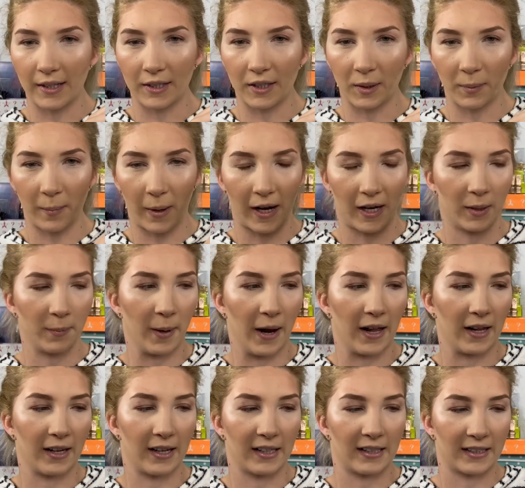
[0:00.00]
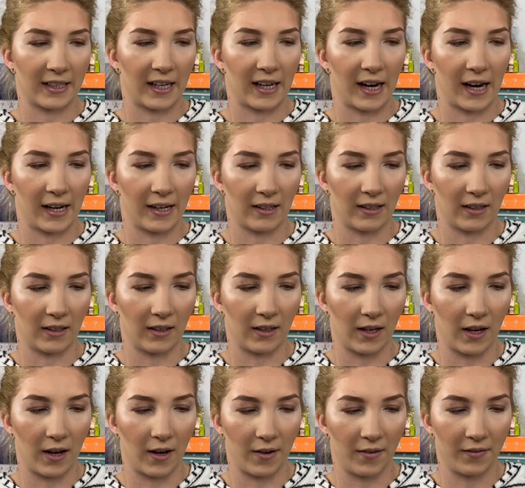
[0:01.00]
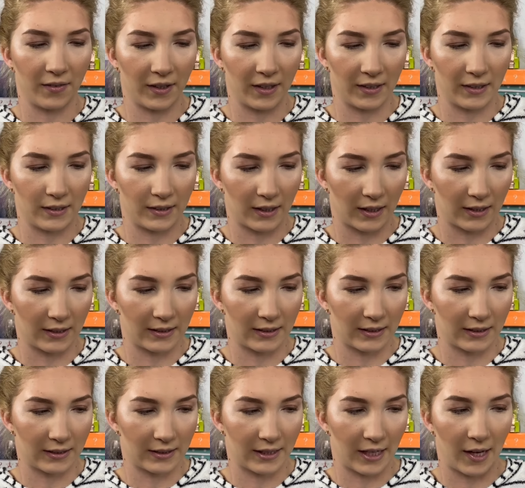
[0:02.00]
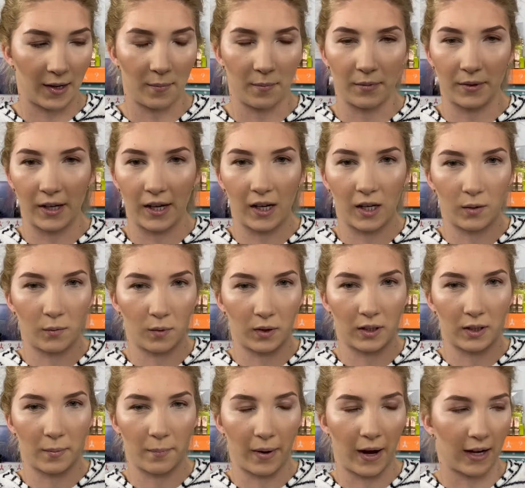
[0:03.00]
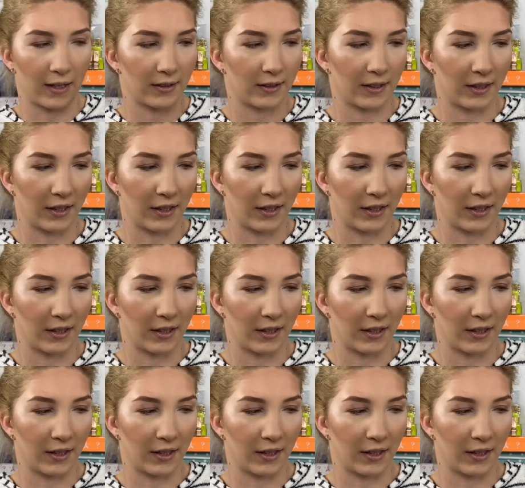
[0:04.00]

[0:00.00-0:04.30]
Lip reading: Spice palette that I love does the same thing with the mattes and